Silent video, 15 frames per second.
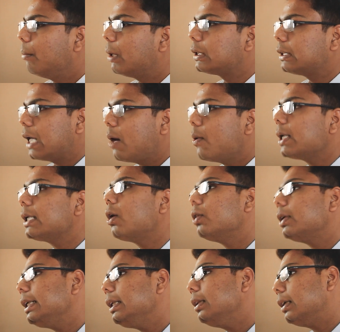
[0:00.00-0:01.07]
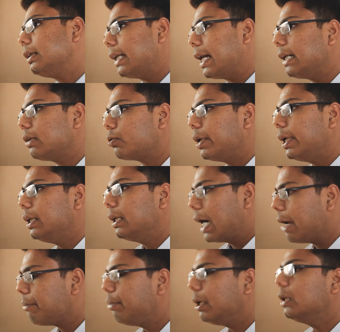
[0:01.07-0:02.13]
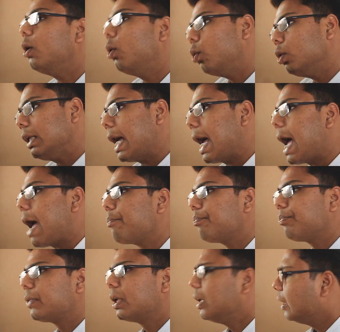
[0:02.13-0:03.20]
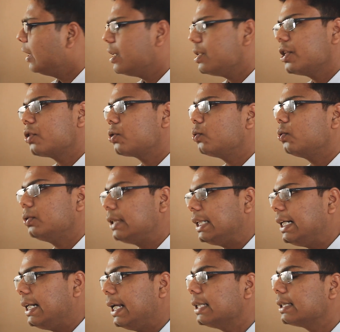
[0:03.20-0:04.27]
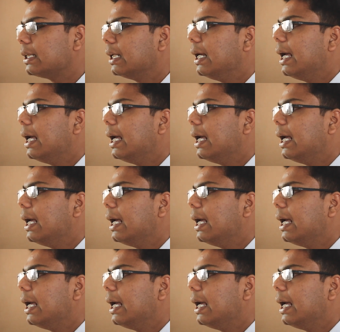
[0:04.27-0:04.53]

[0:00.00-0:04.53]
but now i had already learned android i built the whole app in just two to three days